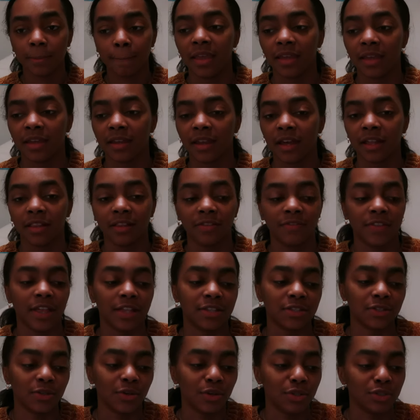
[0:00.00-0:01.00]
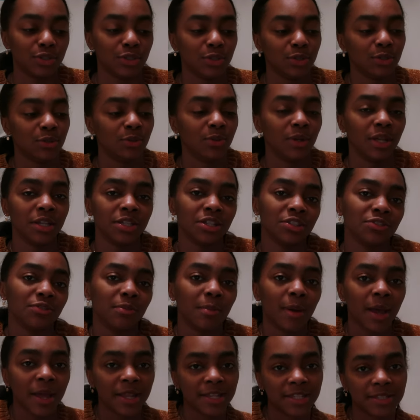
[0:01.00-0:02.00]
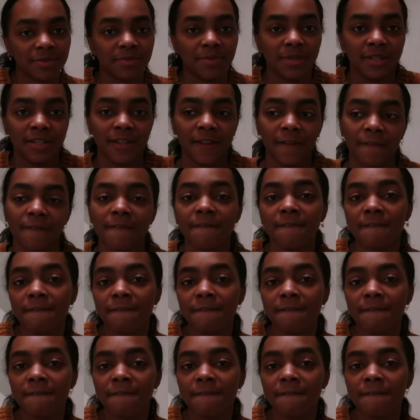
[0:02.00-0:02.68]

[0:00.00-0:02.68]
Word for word: and I love that song too. It just reminds me,